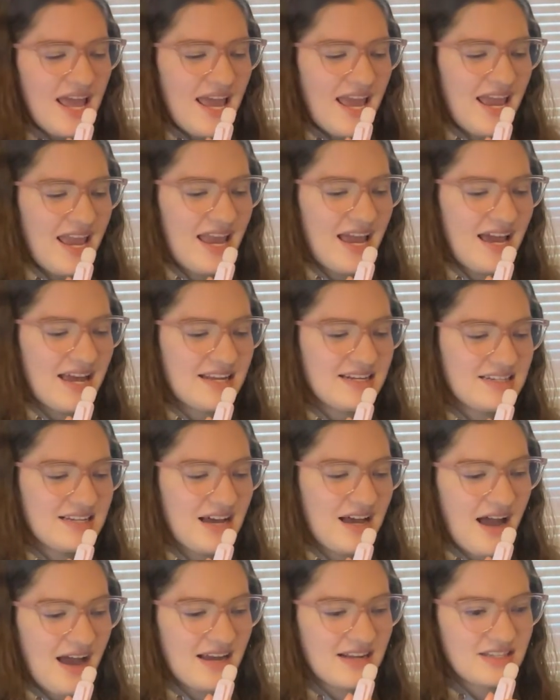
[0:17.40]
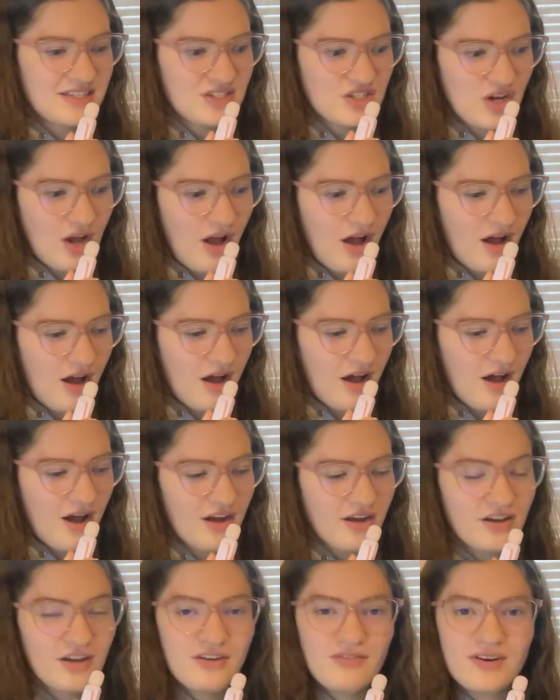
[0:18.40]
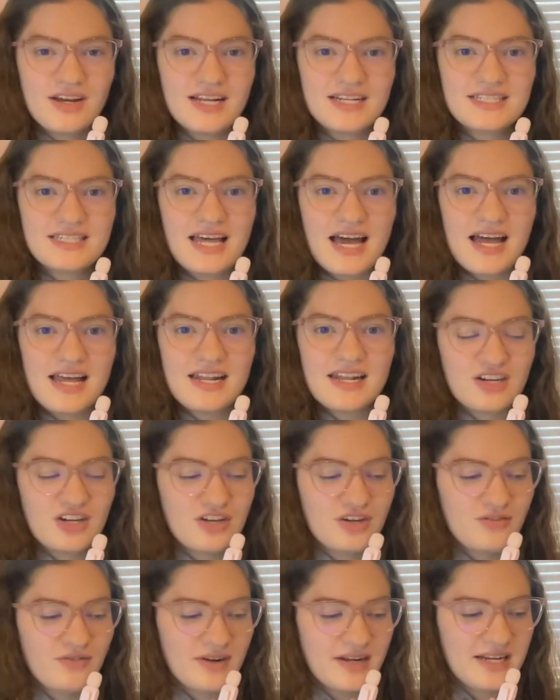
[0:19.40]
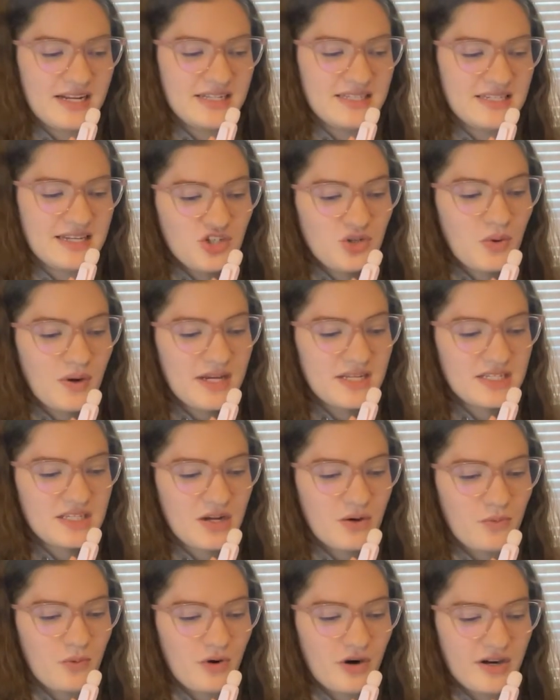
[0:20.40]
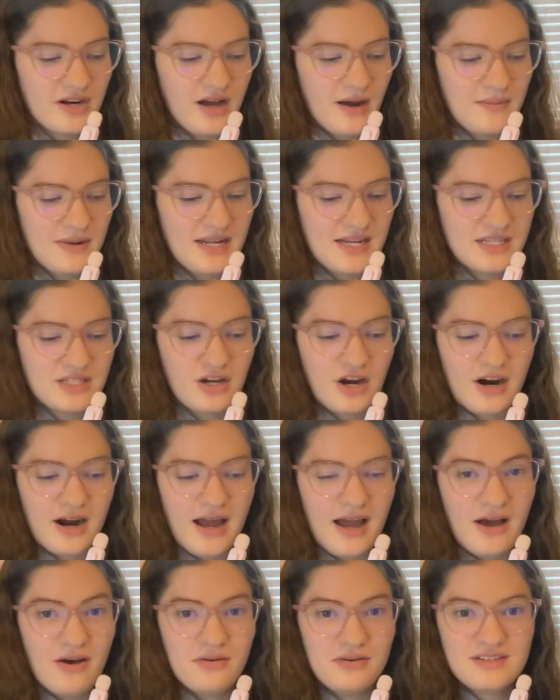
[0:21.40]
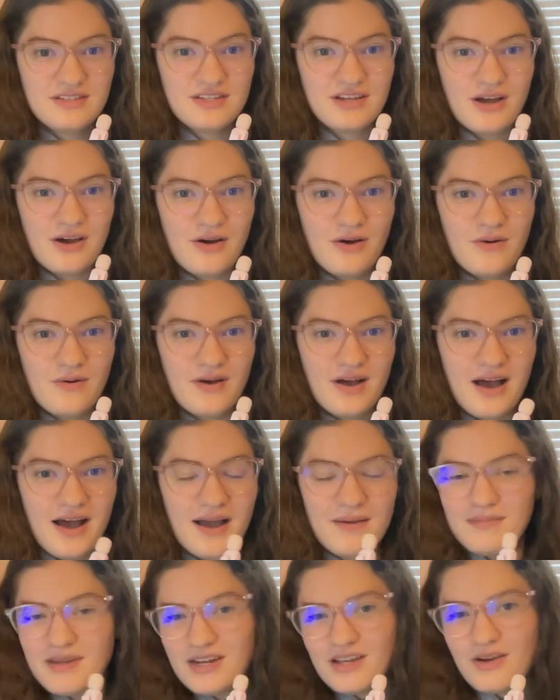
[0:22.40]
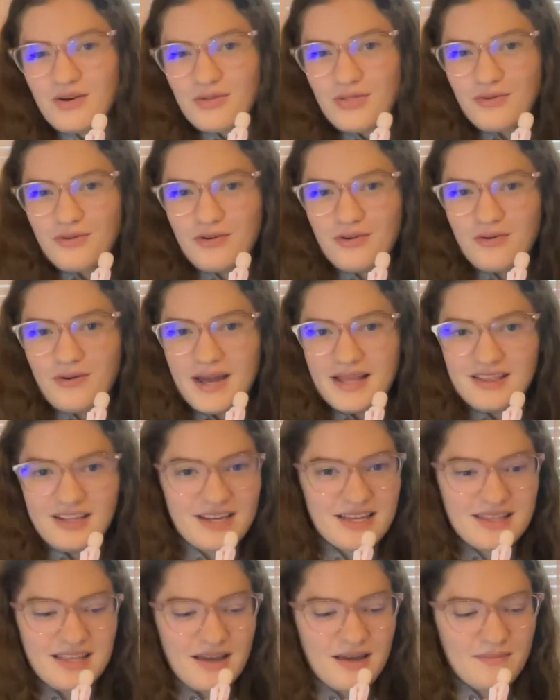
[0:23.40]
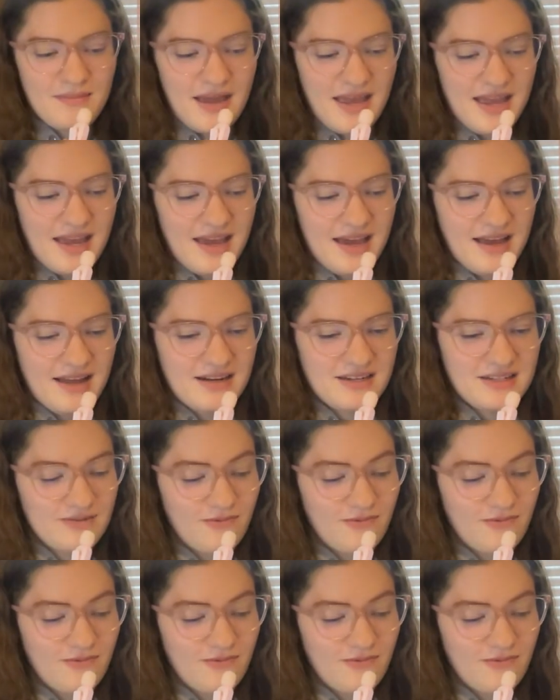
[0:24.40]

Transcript: And I saw on Goodreads that the Goodreads Choice Award nominees are out. So, I'm going to go through and look at them and